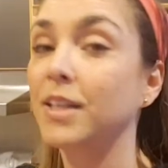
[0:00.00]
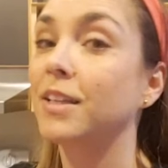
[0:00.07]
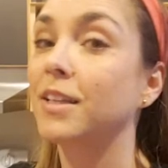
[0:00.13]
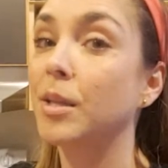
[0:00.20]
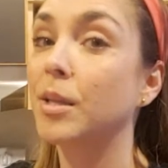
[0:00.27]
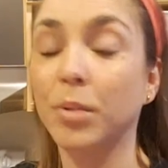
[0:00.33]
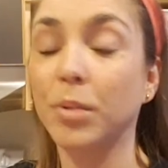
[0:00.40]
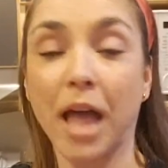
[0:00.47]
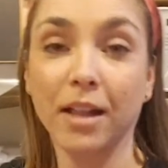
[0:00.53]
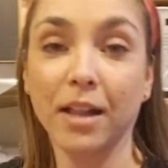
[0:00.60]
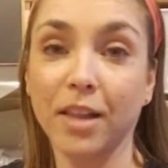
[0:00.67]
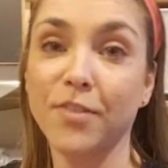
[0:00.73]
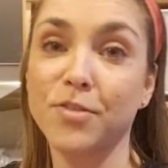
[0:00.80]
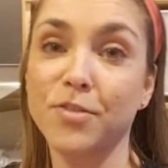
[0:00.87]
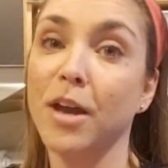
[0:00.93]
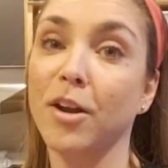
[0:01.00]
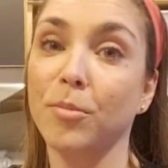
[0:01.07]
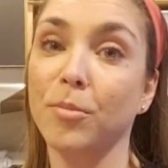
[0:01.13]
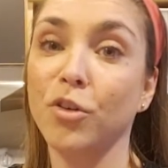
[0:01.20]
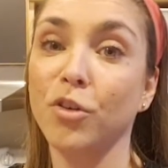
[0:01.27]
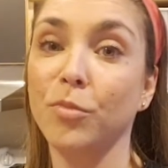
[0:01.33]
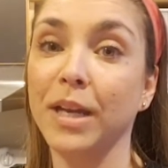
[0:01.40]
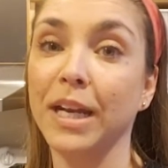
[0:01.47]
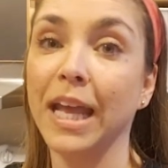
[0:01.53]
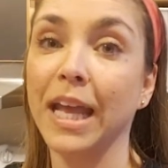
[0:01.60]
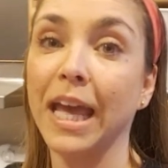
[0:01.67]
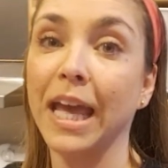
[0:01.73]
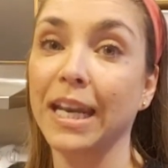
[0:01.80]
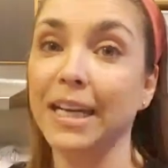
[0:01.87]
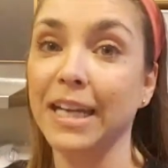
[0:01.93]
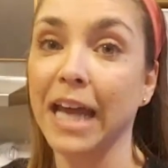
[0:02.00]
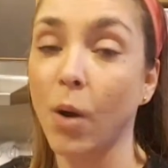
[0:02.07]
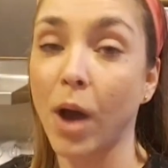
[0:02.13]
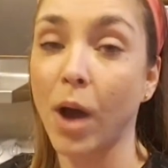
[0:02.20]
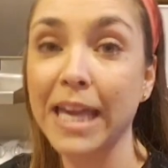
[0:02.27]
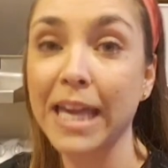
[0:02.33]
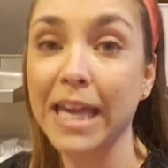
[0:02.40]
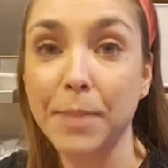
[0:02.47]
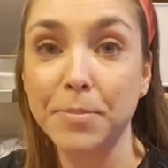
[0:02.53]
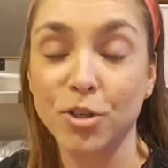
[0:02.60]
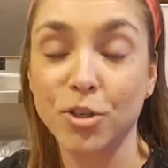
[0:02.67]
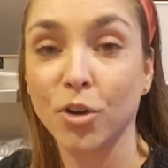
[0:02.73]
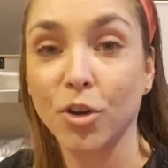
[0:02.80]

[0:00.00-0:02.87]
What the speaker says: the Black Lives Matter movement and how I came to